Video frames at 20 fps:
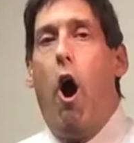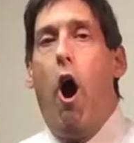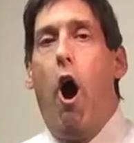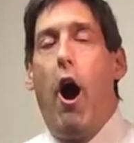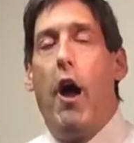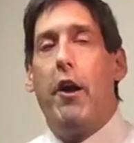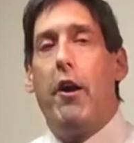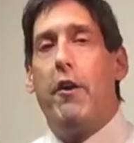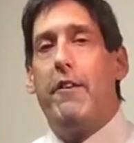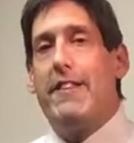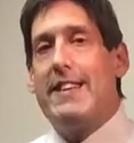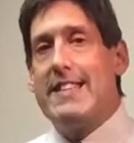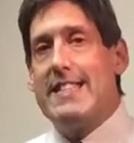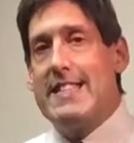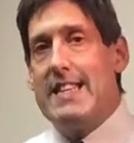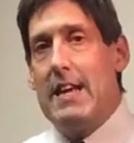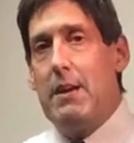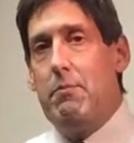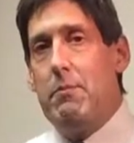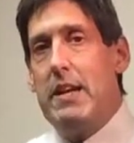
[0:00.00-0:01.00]
On our
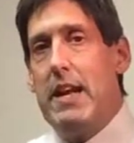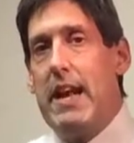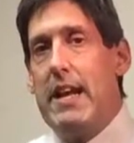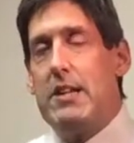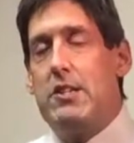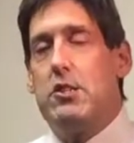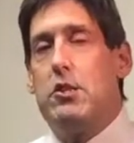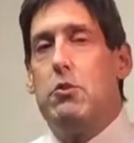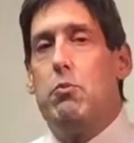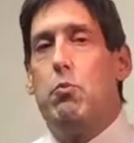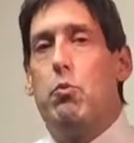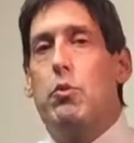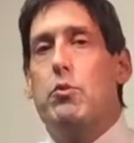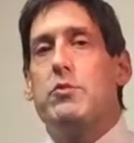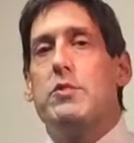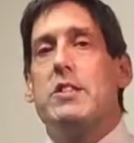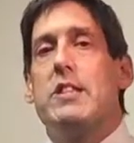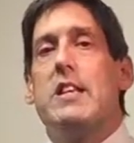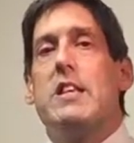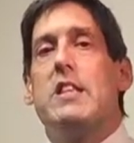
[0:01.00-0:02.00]
examination, we'll
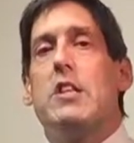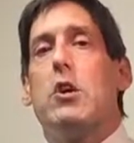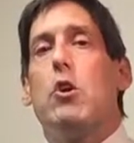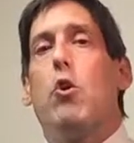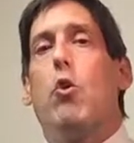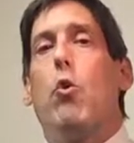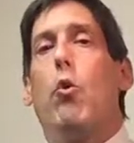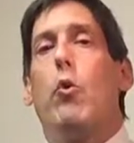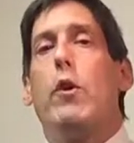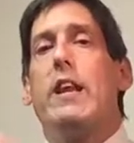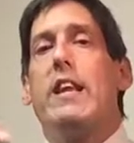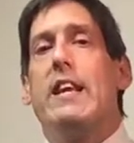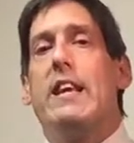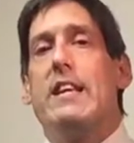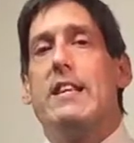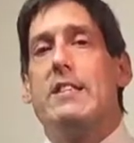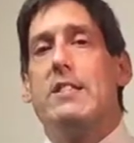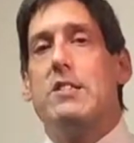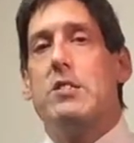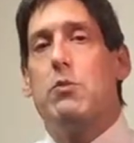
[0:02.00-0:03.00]
see the cornea
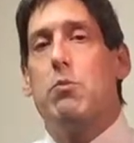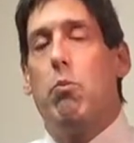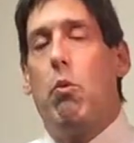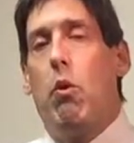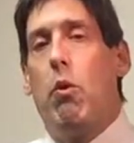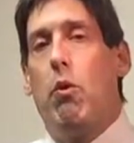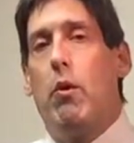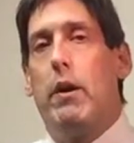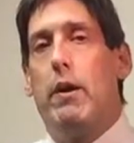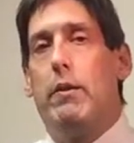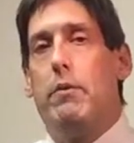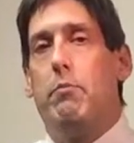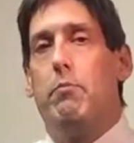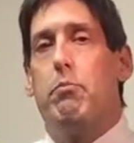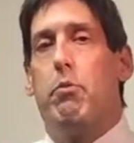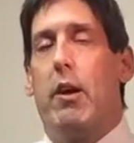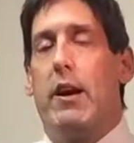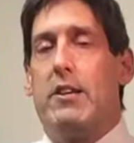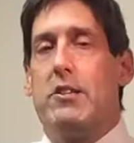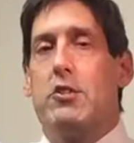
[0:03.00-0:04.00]
is swollen,
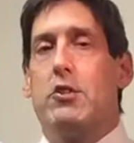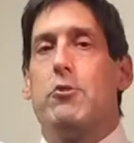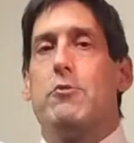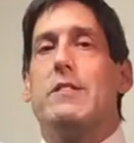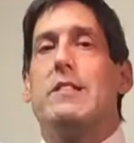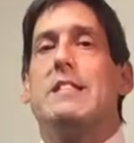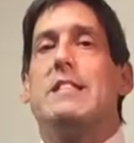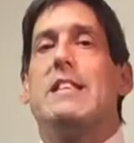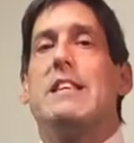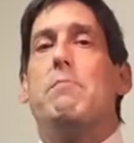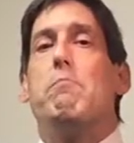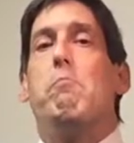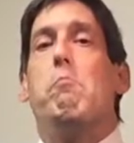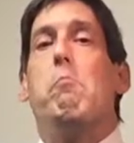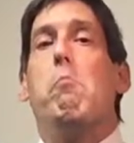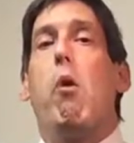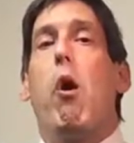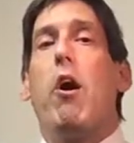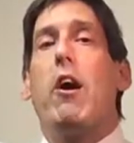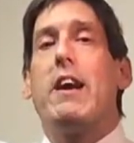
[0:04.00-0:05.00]
pressure is
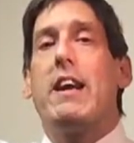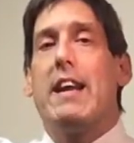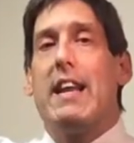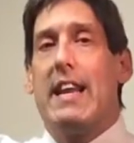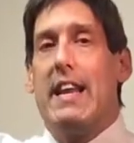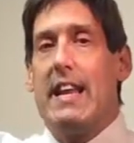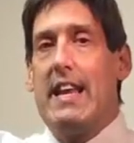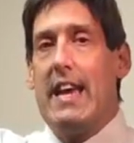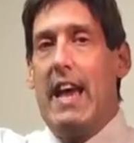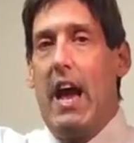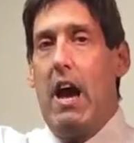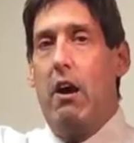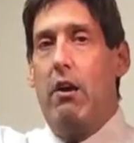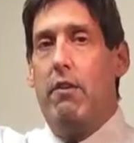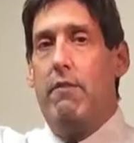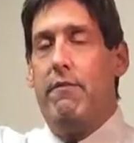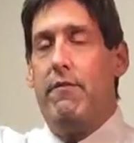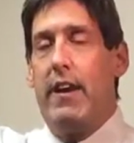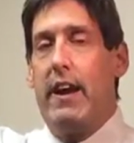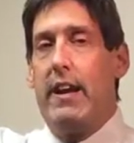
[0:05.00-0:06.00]
markedly
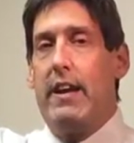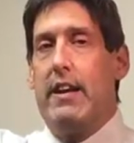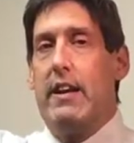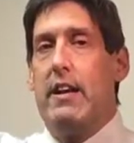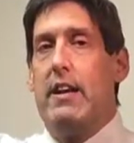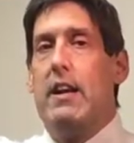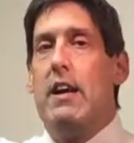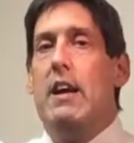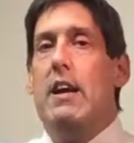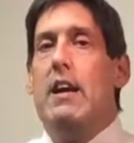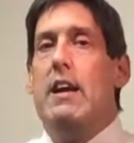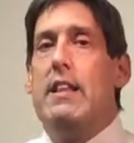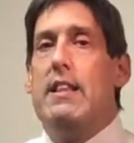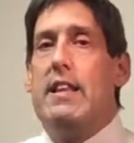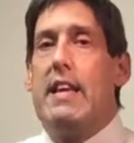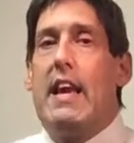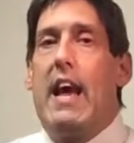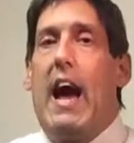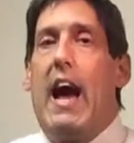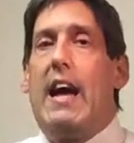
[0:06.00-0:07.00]
elevated,
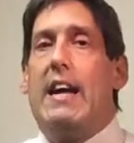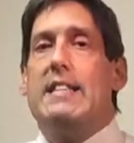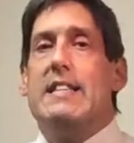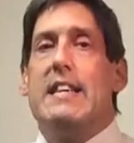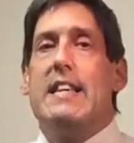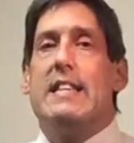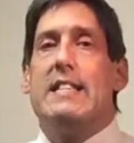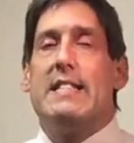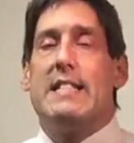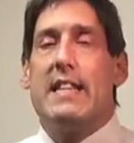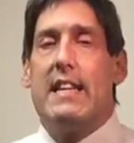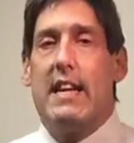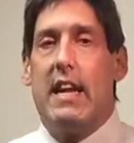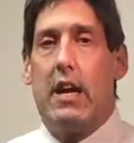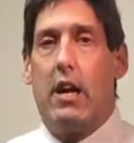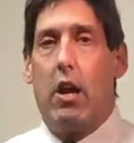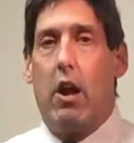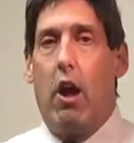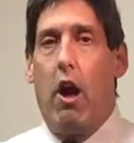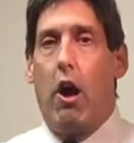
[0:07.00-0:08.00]
the eye is in
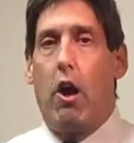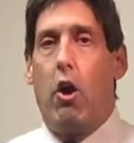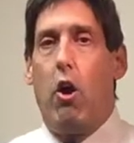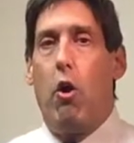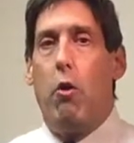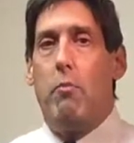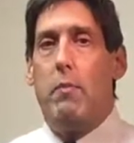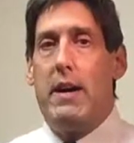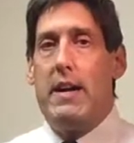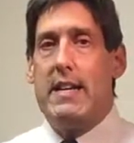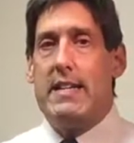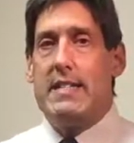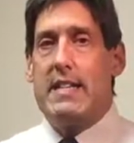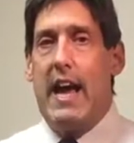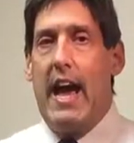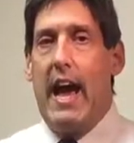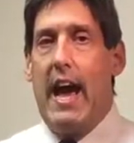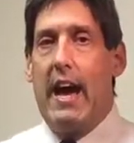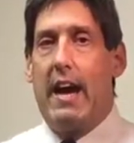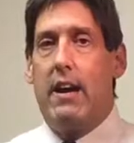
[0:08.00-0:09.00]
a glaucoma
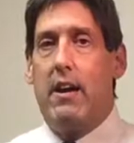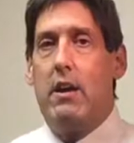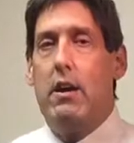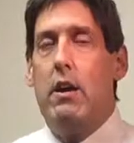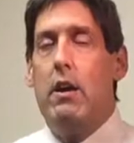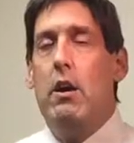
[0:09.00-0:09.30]
attack